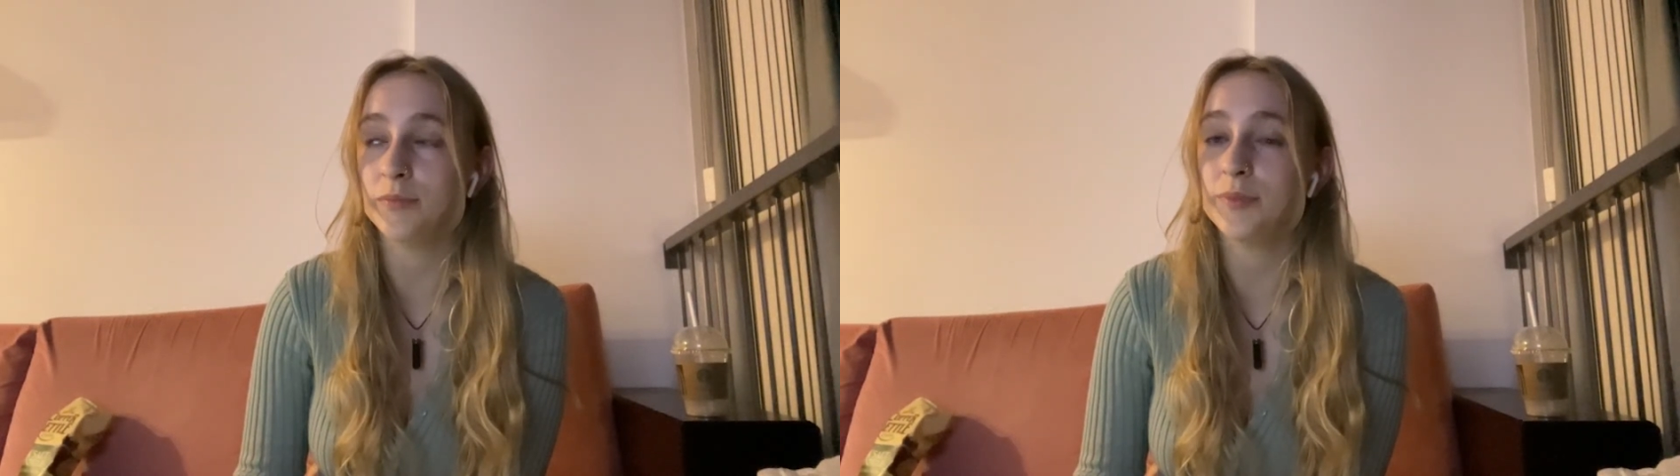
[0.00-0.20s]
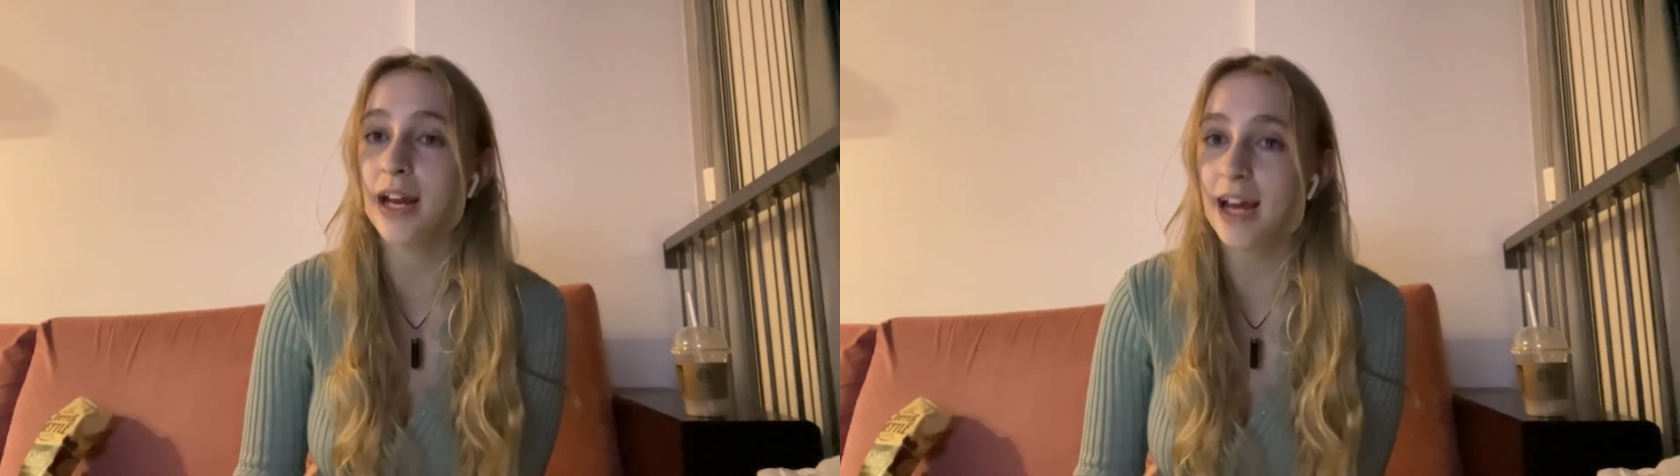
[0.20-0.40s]

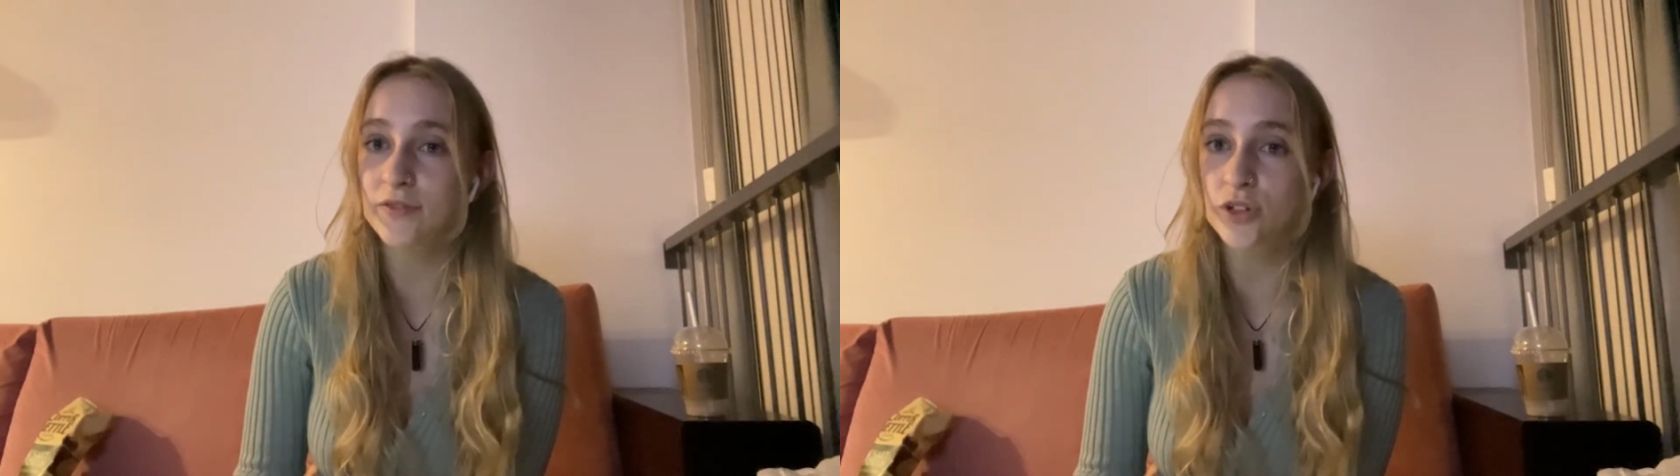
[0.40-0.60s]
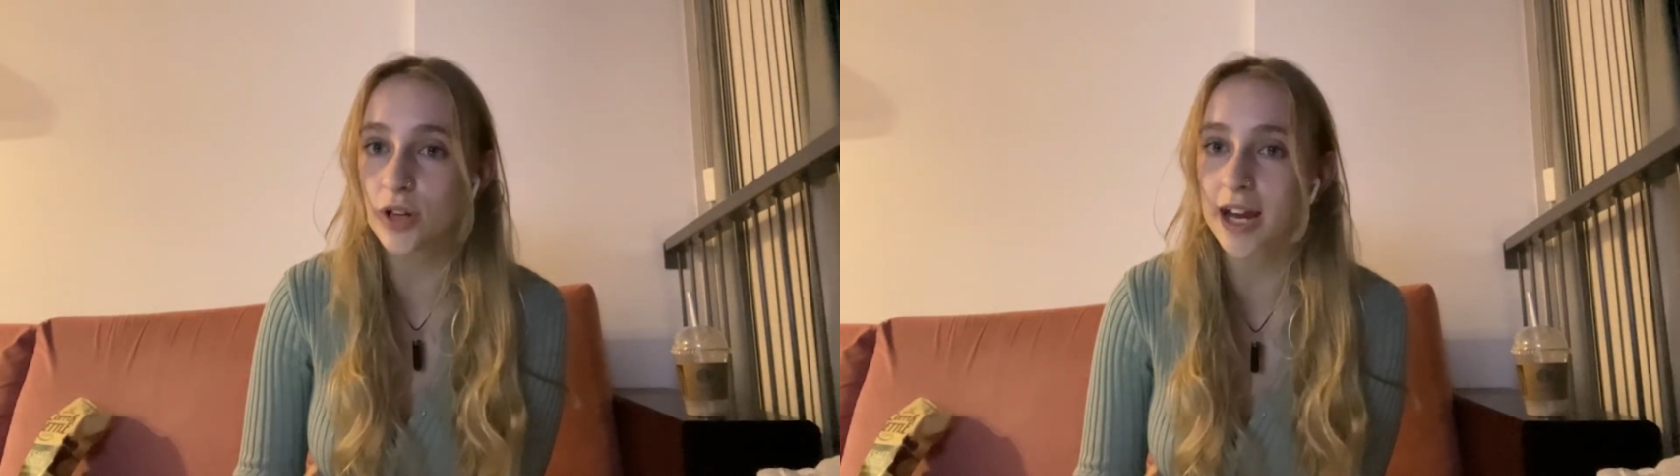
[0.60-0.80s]
but I
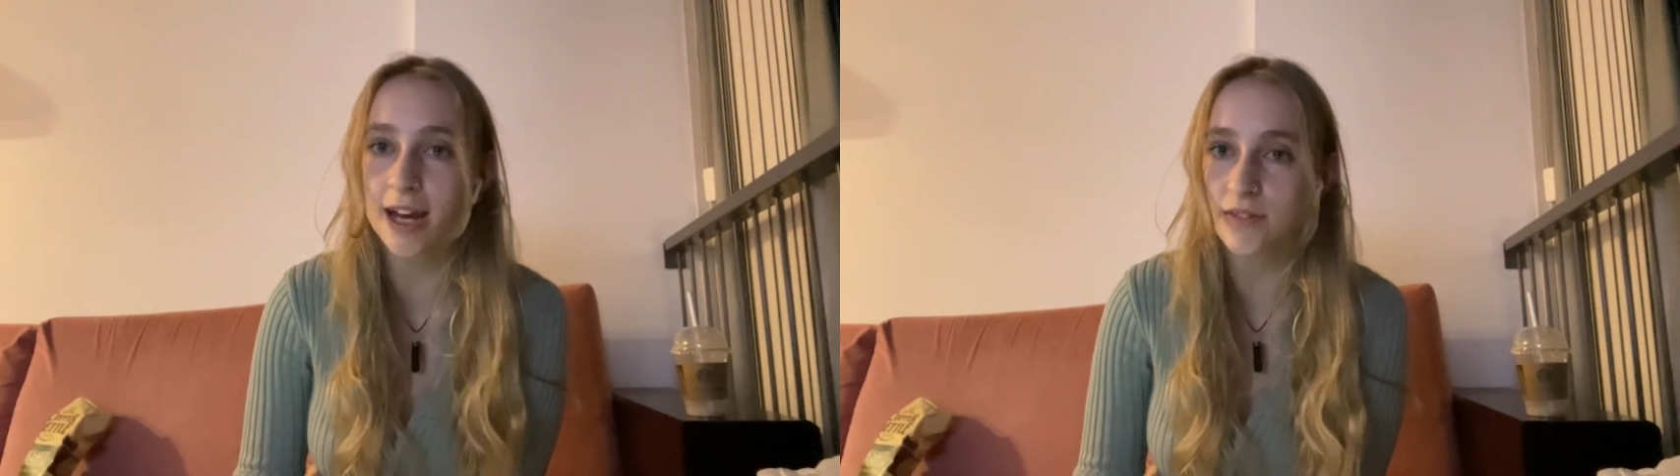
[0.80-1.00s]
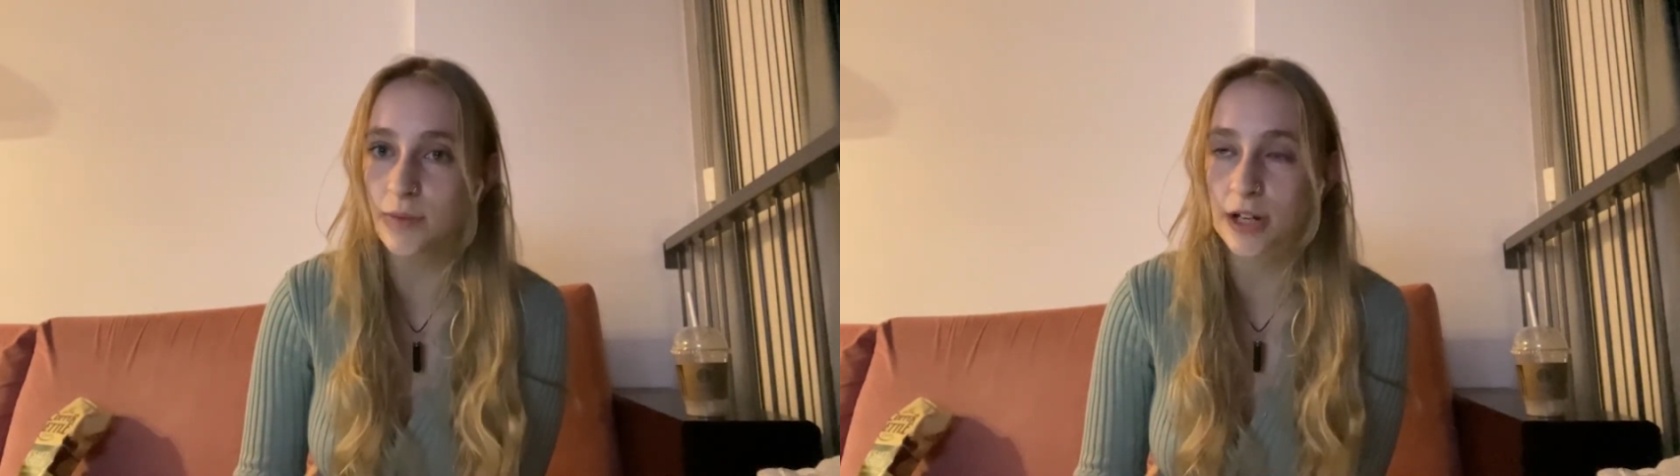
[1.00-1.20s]
have
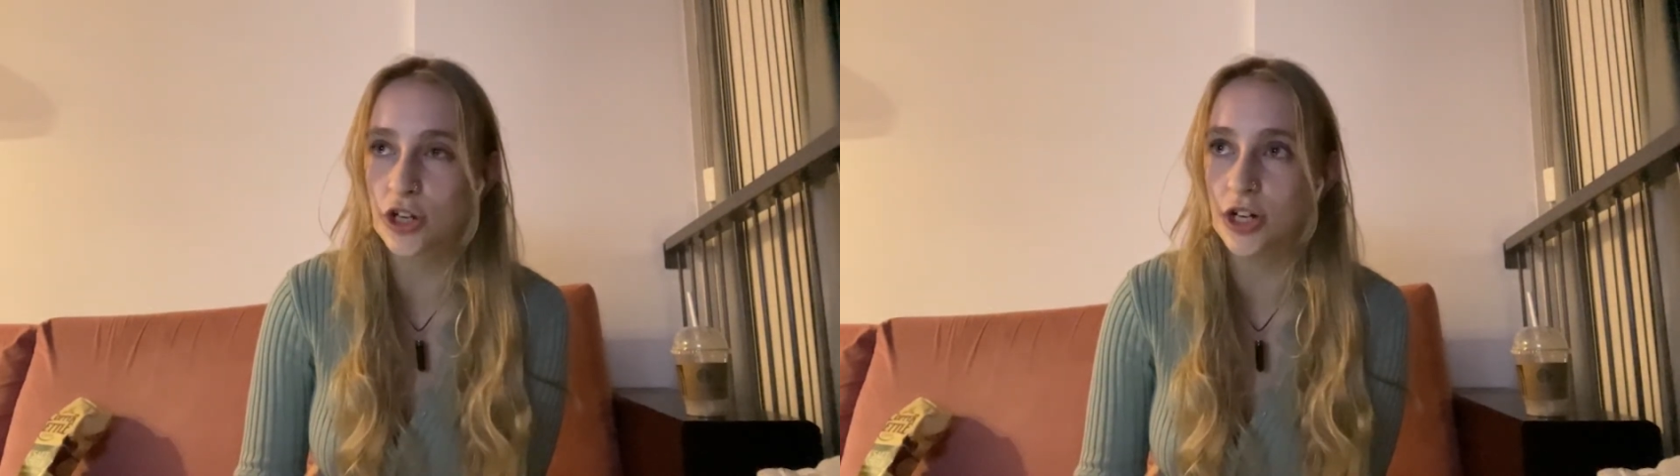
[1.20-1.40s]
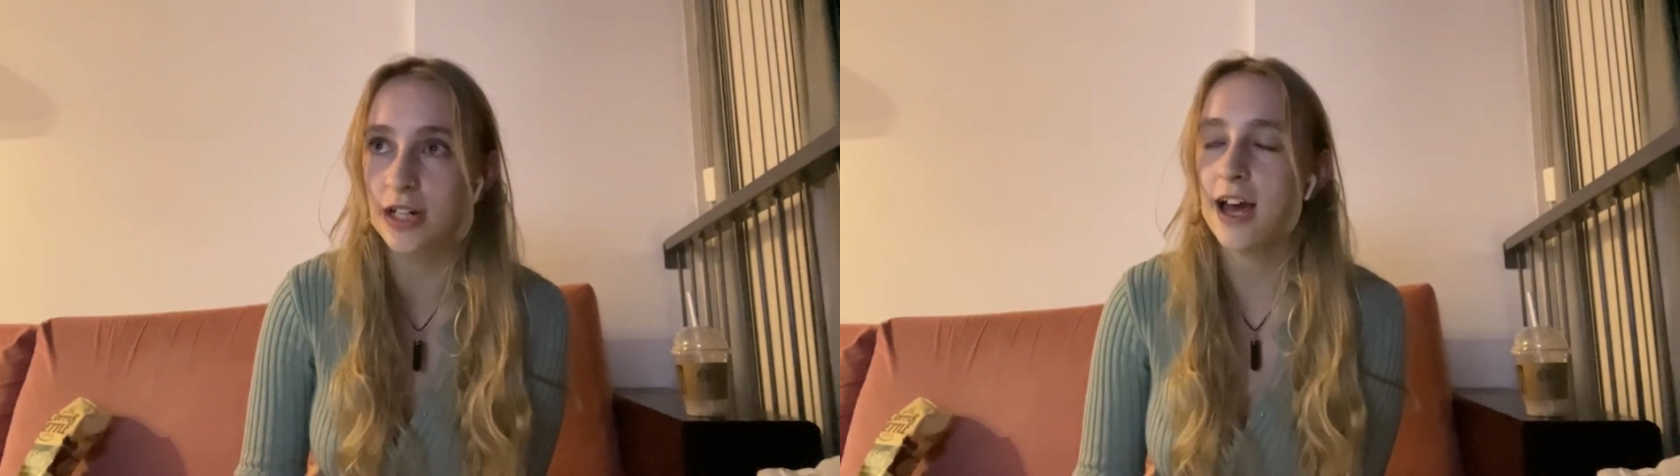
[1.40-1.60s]
to mention it.